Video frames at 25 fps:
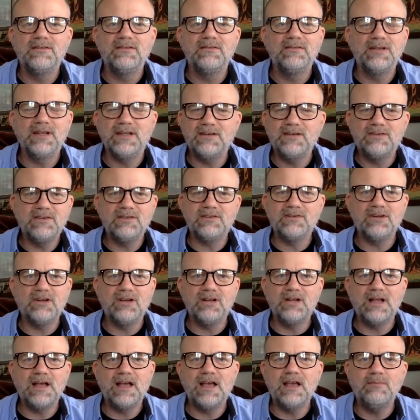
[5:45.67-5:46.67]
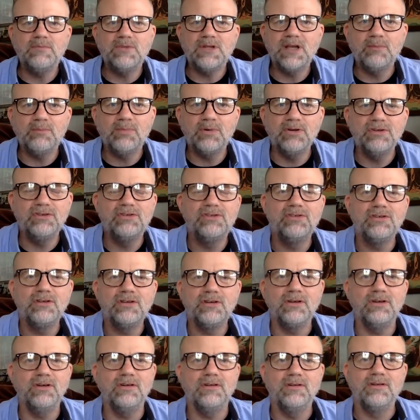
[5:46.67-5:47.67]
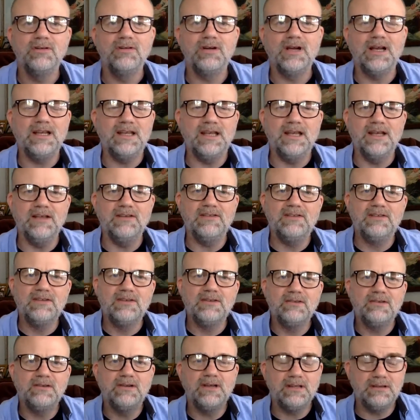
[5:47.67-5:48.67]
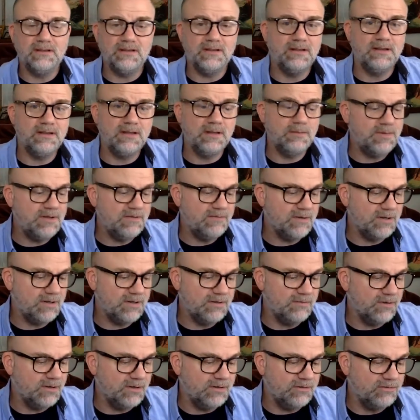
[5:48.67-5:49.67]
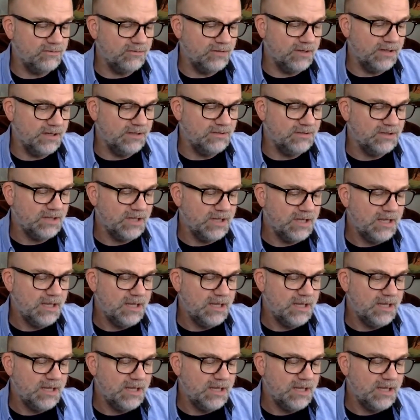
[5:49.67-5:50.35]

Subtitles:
like just all hyped up on sugar, I guess. It'd be very, very strange.